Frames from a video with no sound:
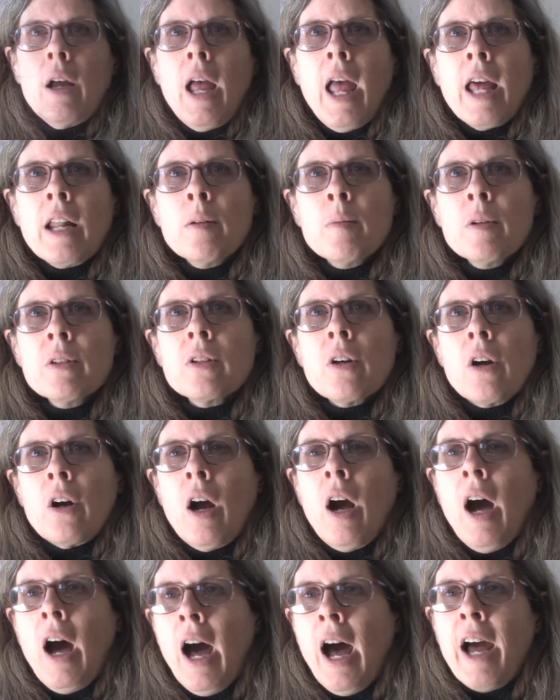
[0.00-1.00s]
Animals are
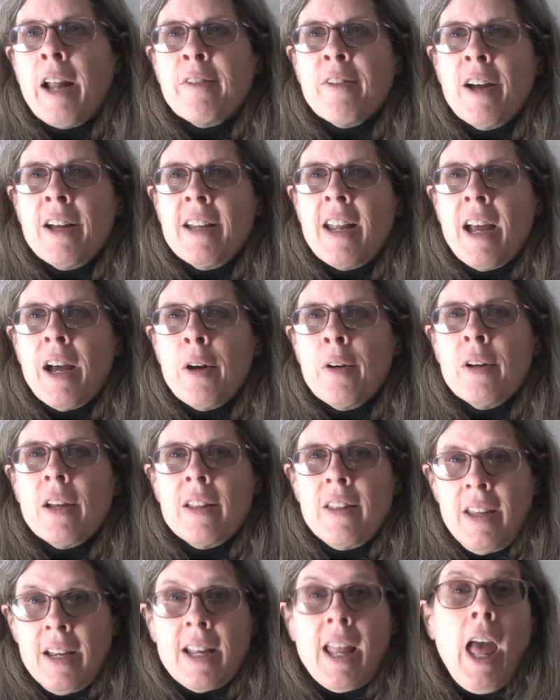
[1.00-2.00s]
hot right now
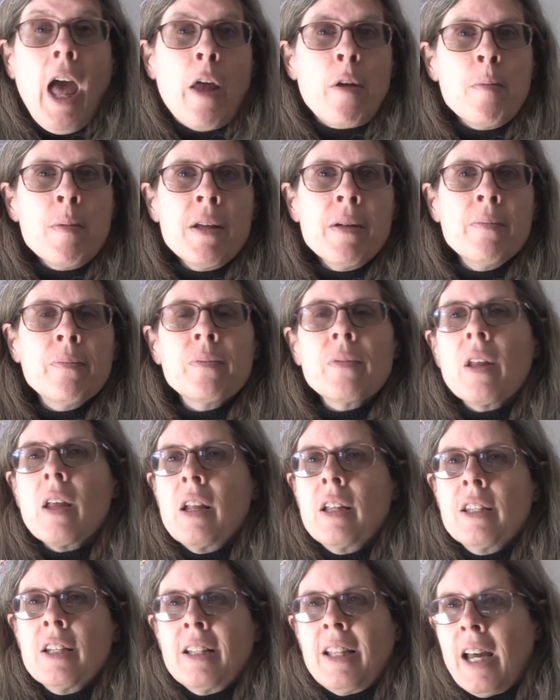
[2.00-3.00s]
in the academy,
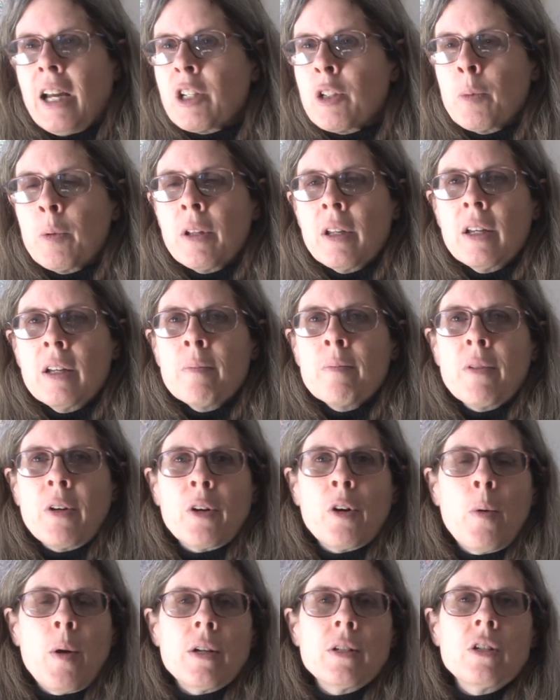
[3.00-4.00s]
intellectually. There are
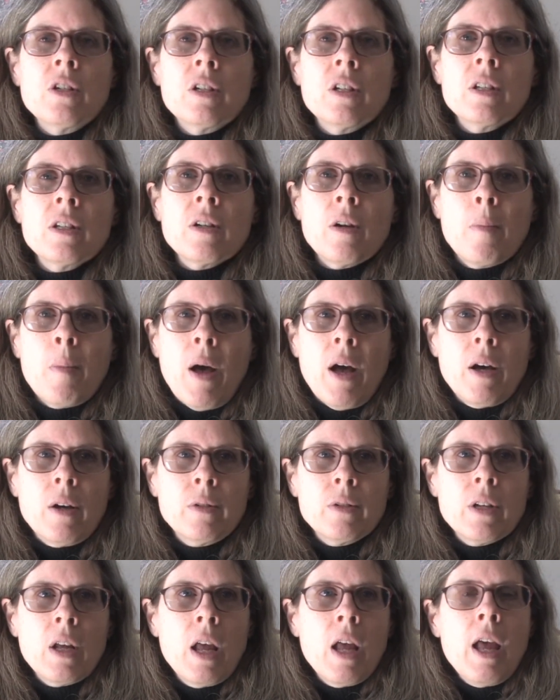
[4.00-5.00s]
questions
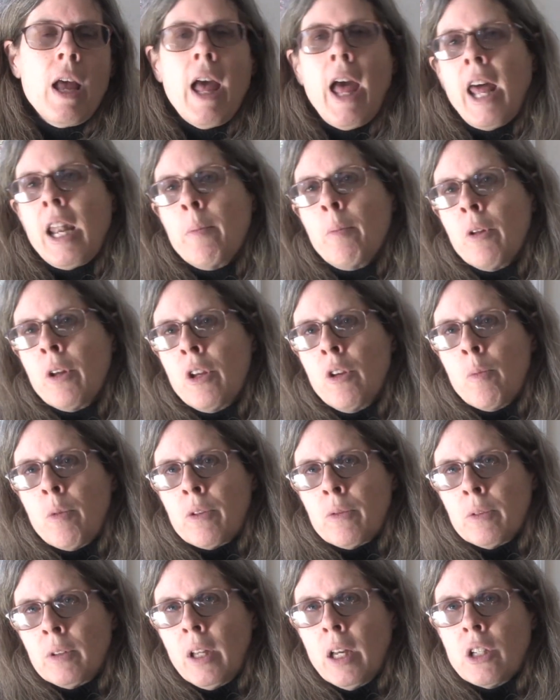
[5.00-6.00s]
about animal-human
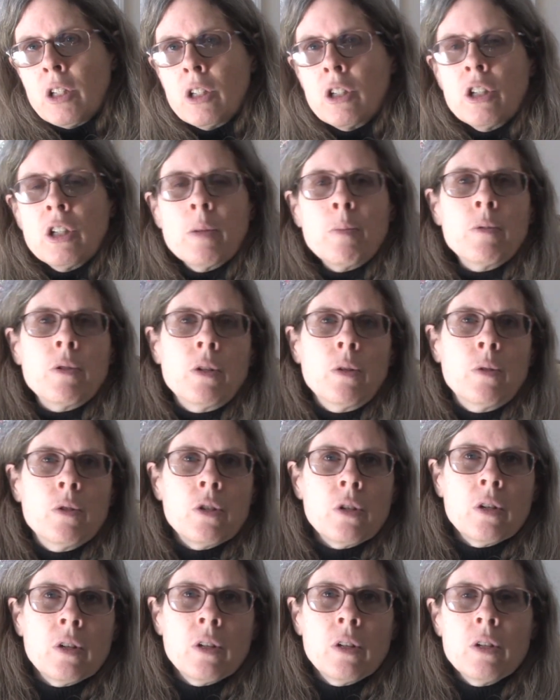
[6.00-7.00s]
relationship, new
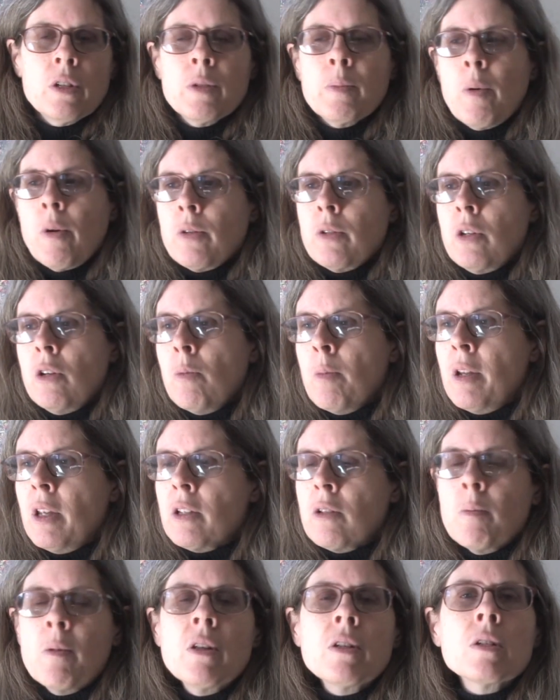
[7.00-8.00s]
journals,
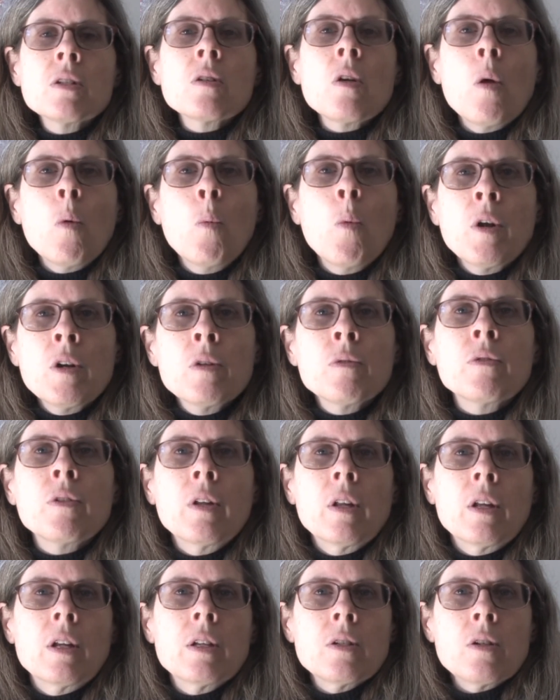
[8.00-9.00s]
post-humanism, and this is all
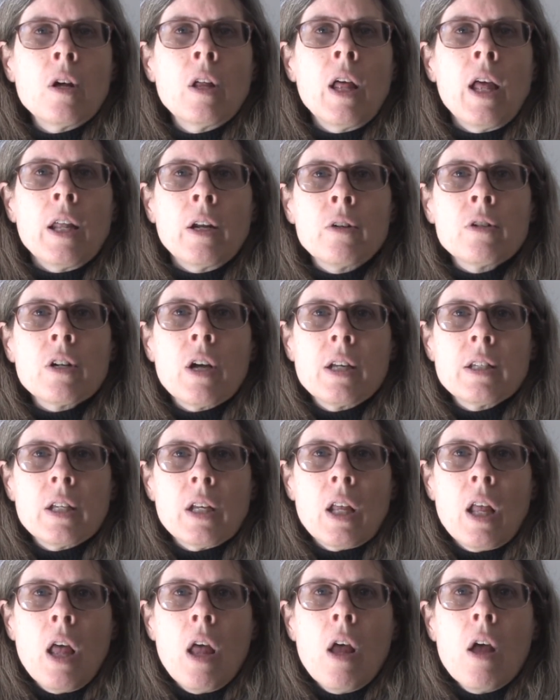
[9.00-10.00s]
wonderful and it's all
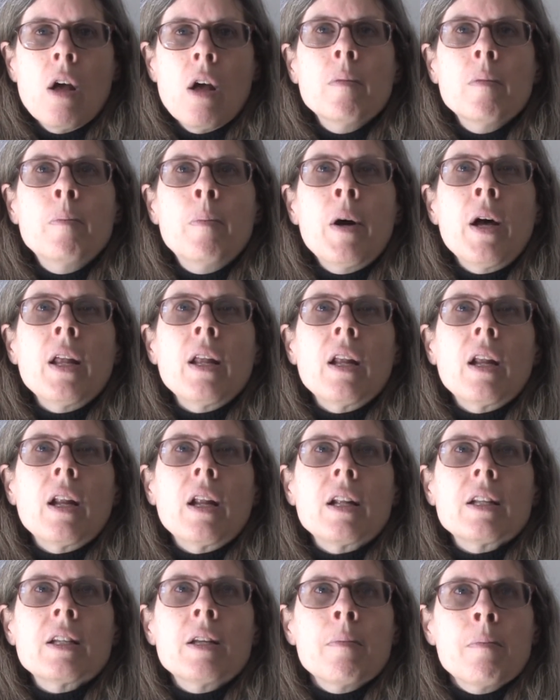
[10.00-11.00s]
energizing. But
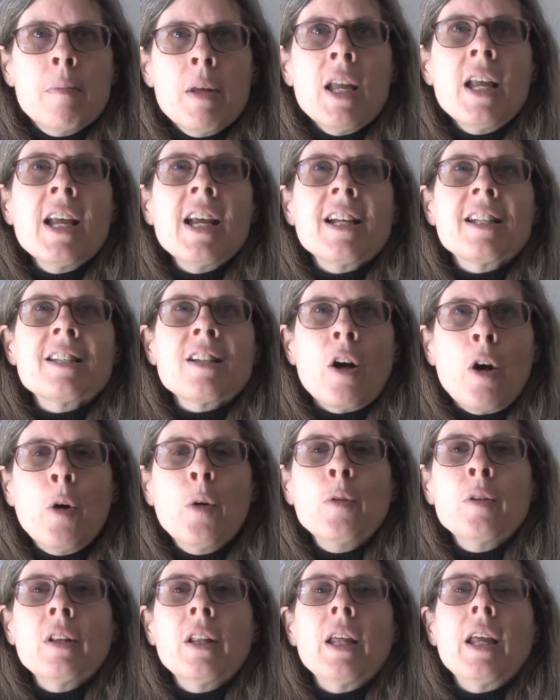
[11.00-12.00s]
to me, it's
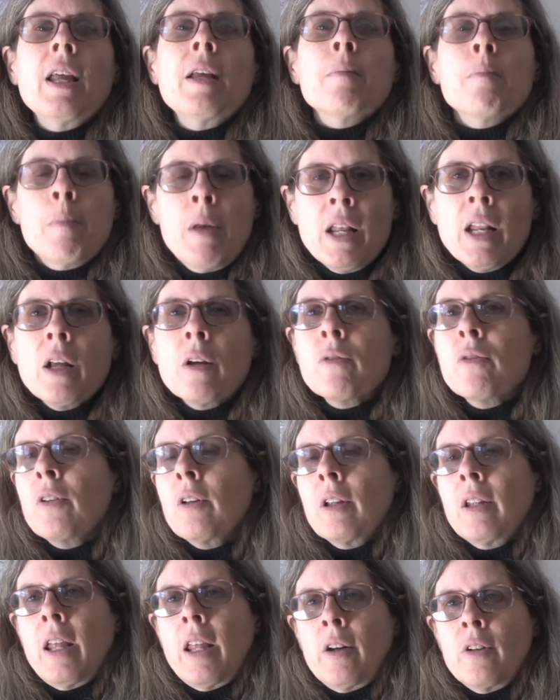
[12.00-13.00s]
only
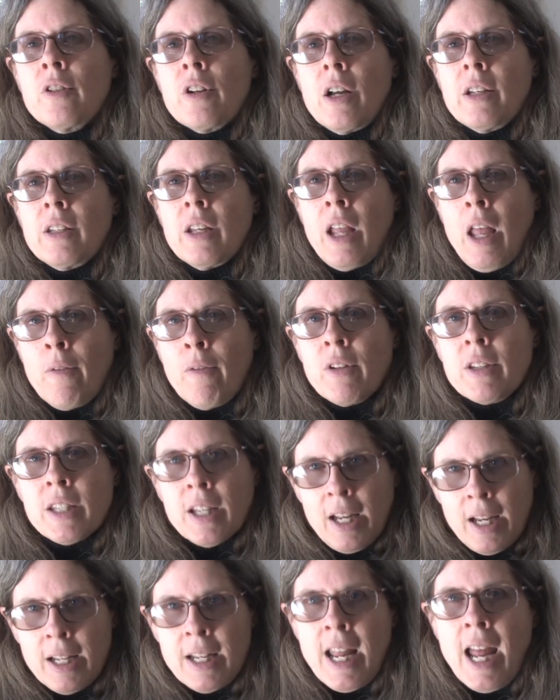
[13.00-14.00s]
meaningful and energizing if it's
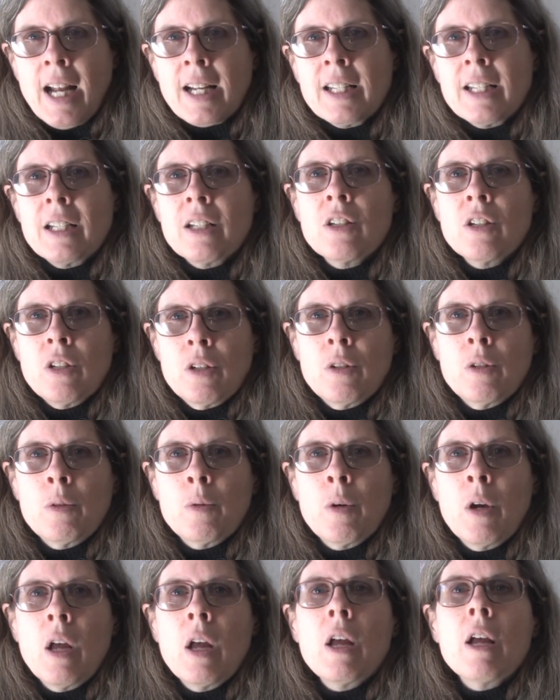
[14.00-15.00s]
connected
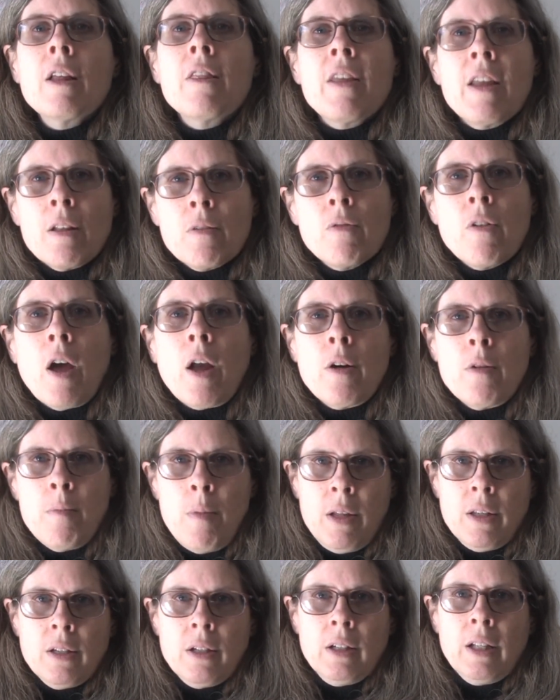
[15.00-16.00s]
to the
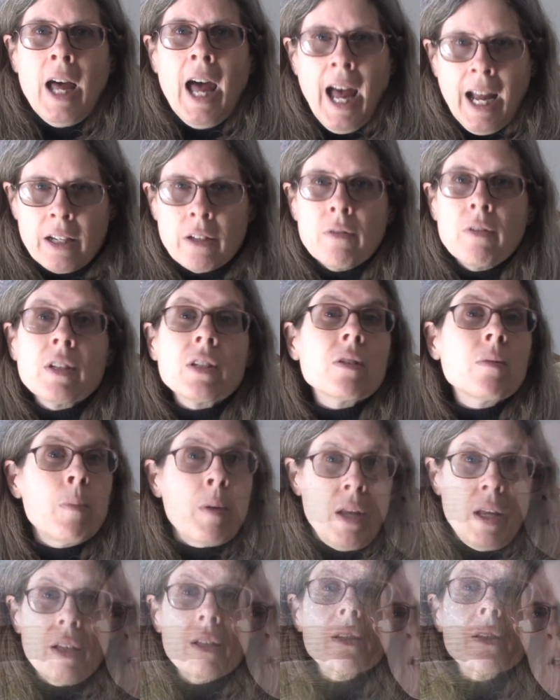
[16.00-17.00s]
environmental activist
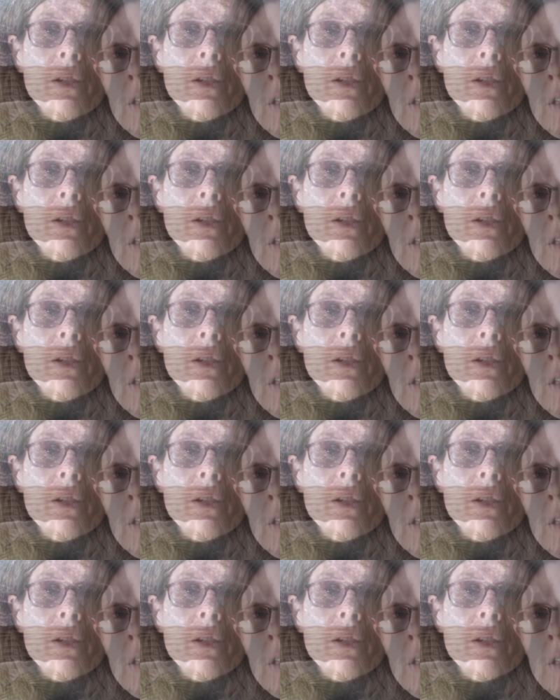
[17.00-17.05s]
piece.